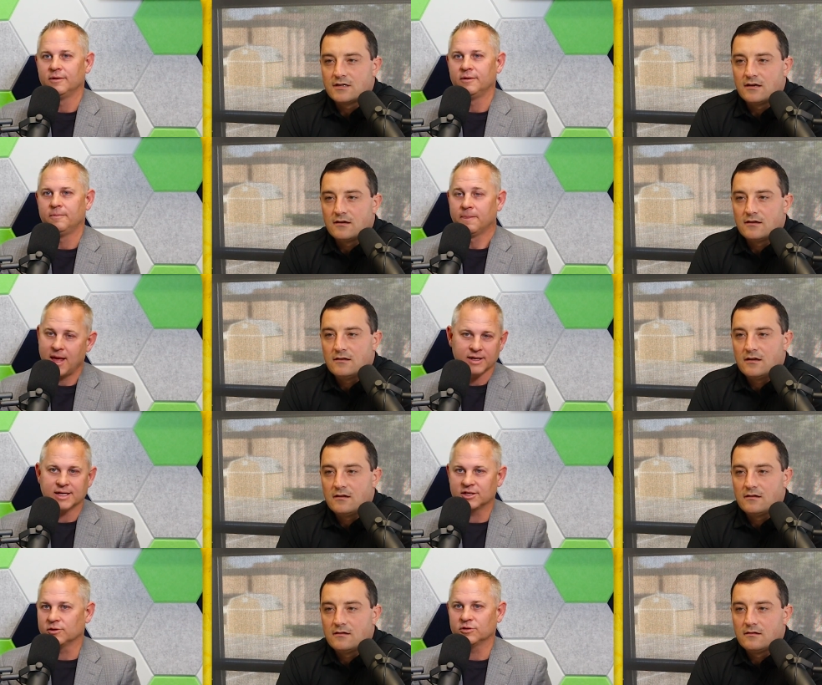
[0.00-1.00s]
Speaker 1: Security? Yeah, then? it's
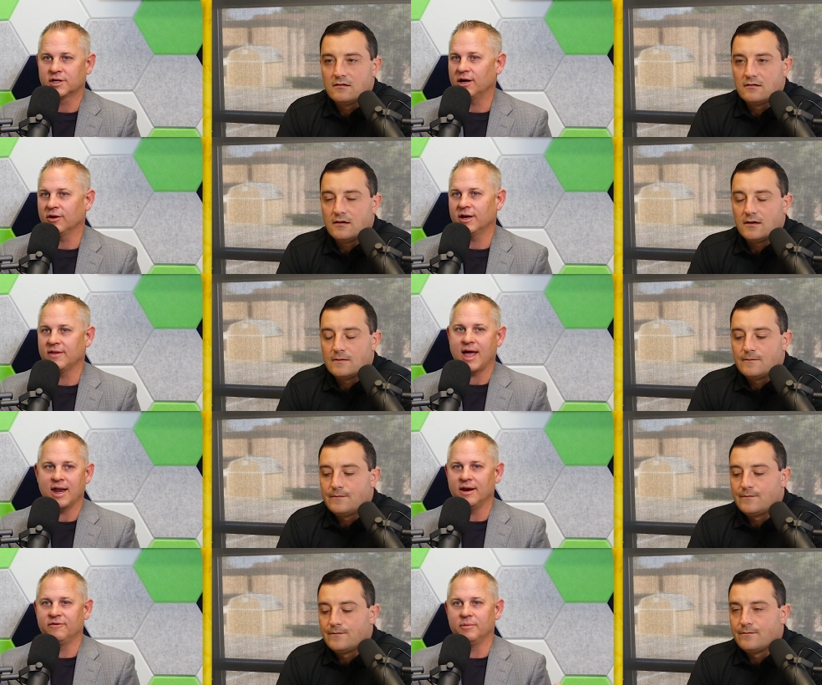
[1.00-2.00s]
got Social Security, yeah. and they
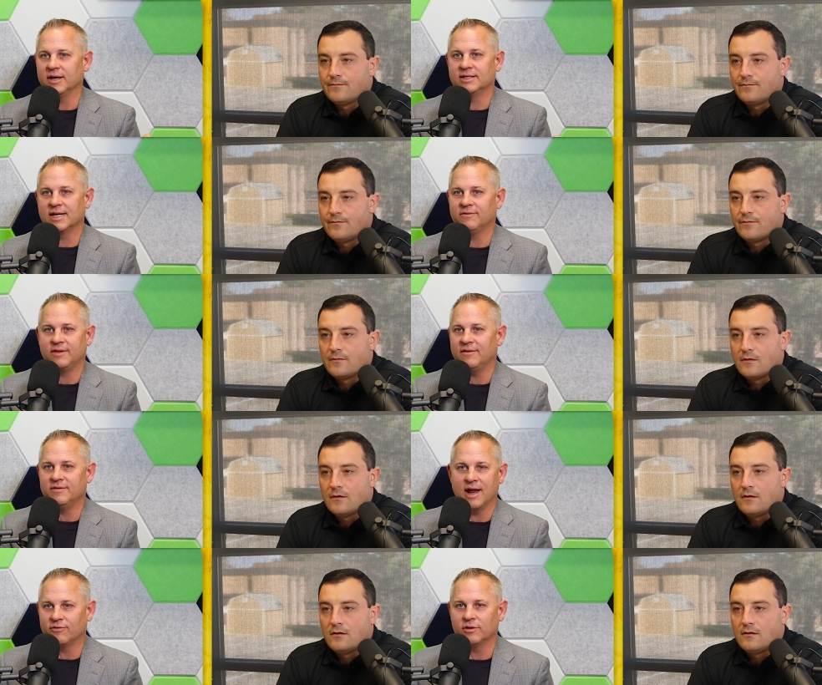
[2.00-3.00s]
had enough money saved. They've
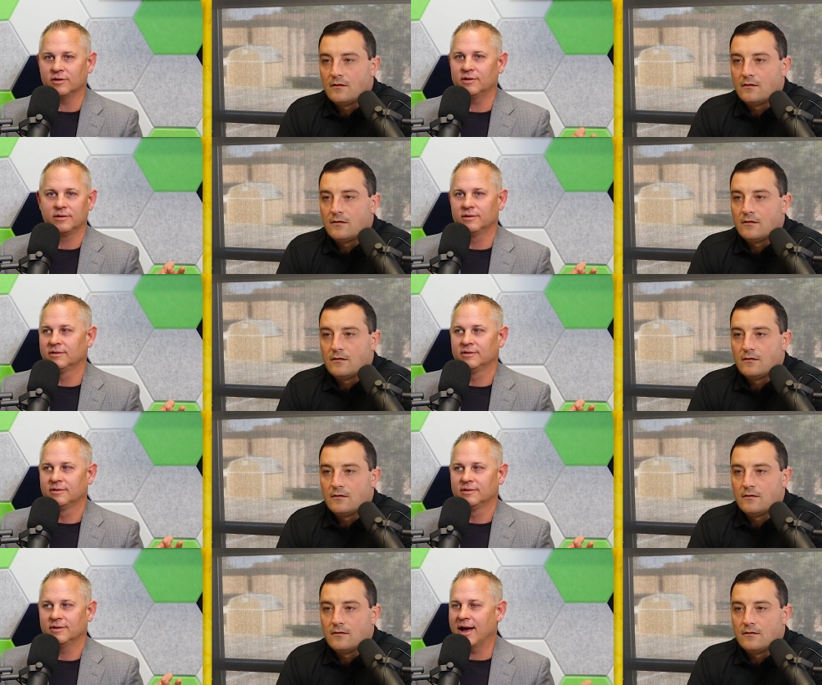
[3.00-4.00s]
never
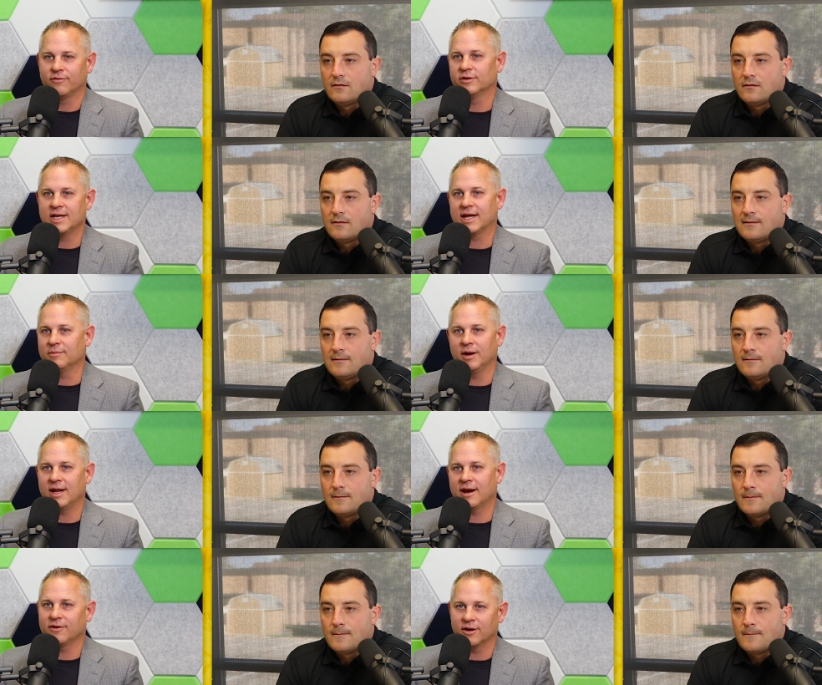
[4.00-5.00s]
ever taken
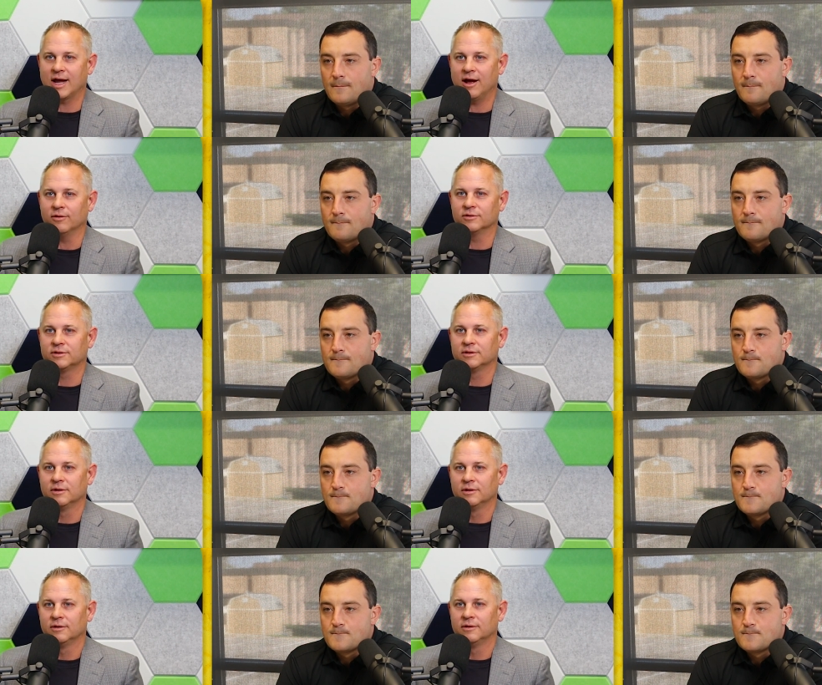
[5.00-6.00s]
money out of their accounts.
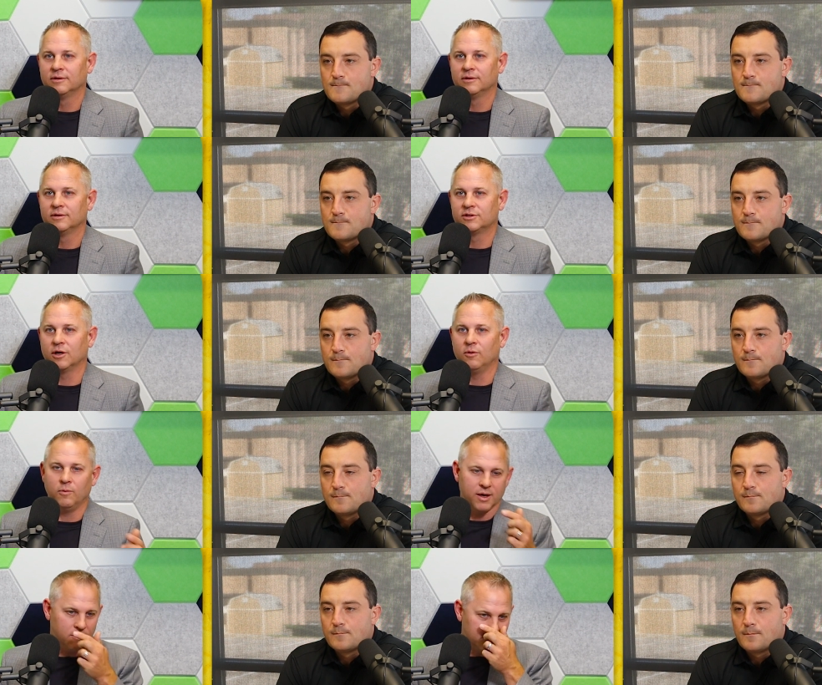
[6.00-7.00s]
So
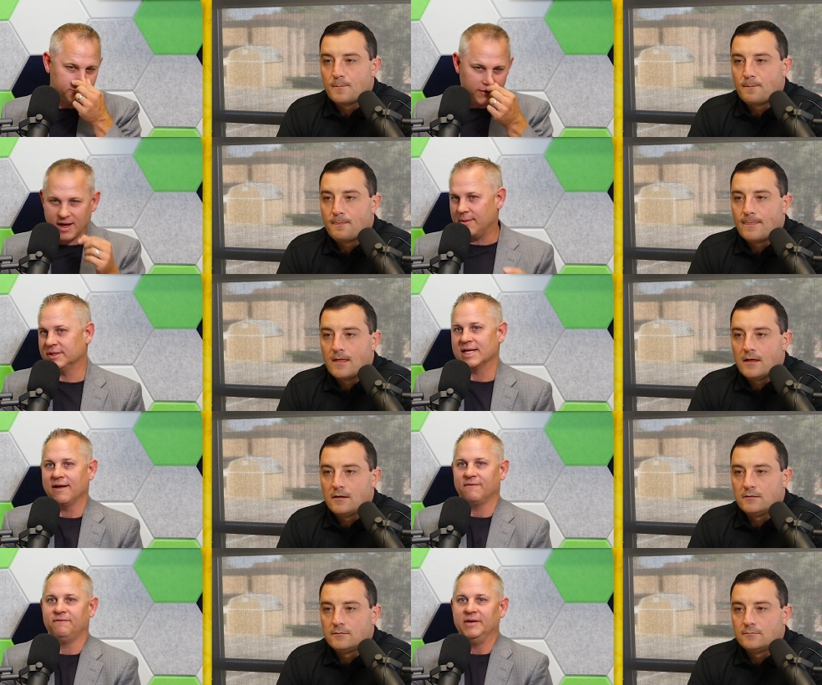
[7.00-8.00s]
what it was for them is
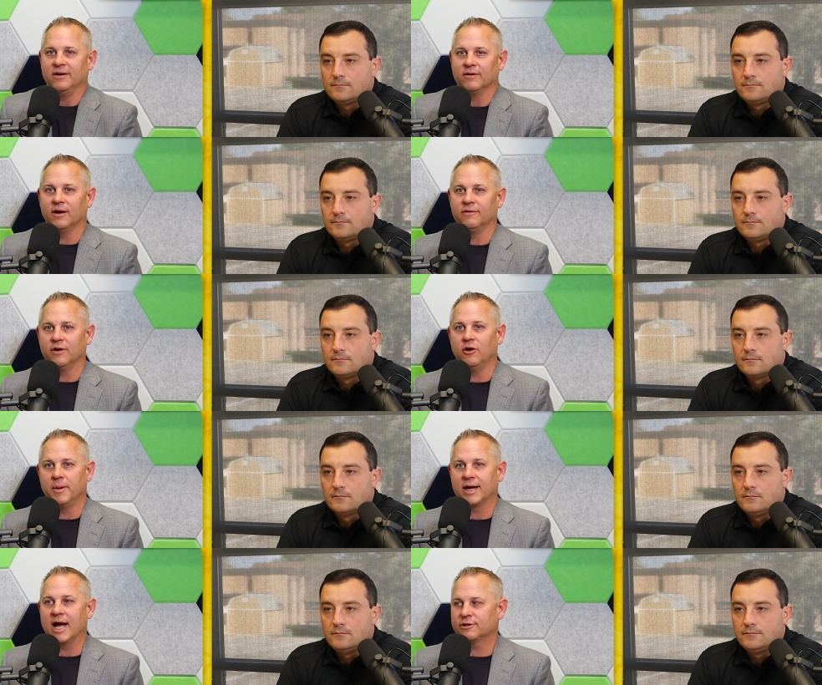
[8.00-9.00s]
that fear of, oh
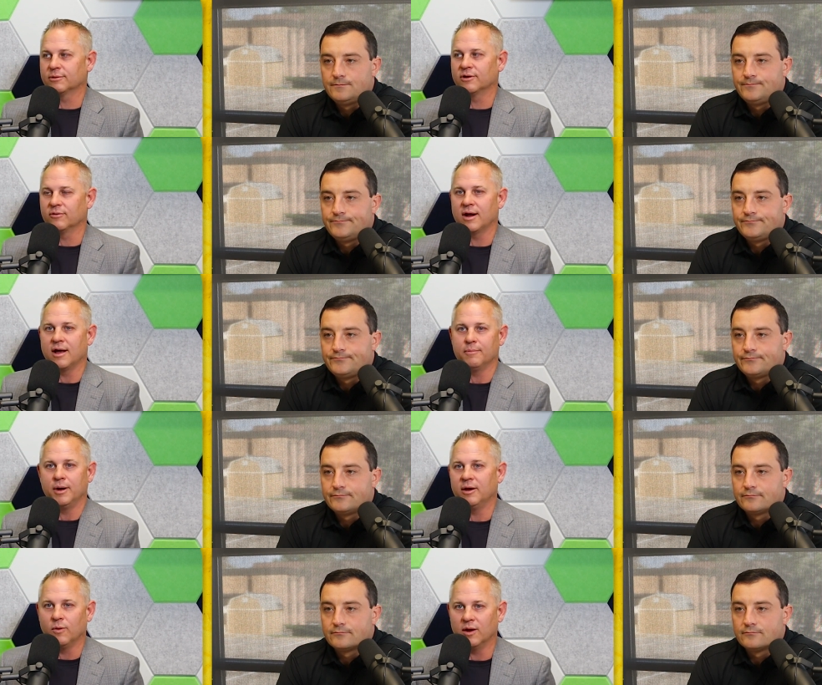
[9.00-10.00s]
my gosh, we're going to run out of
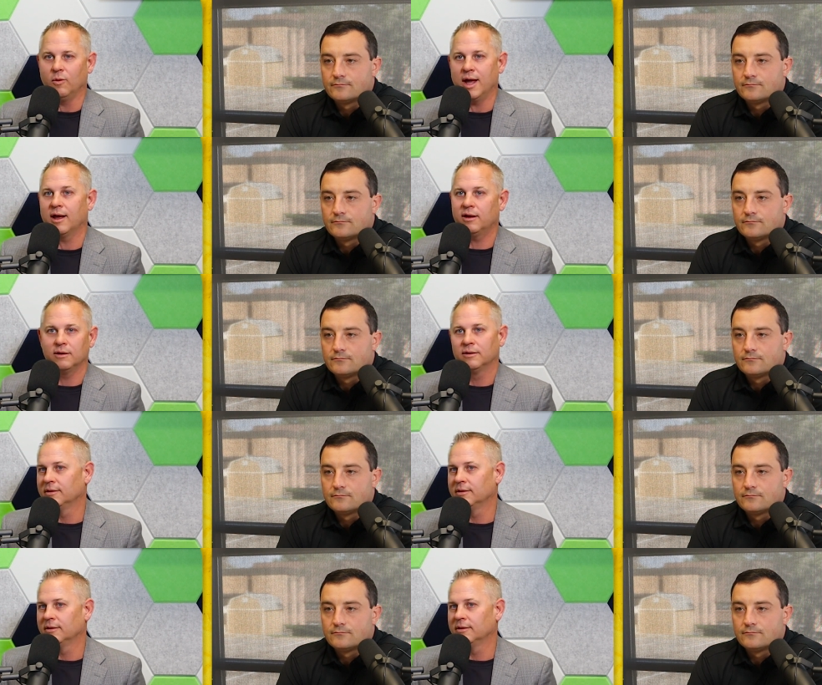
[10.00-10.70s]
money went away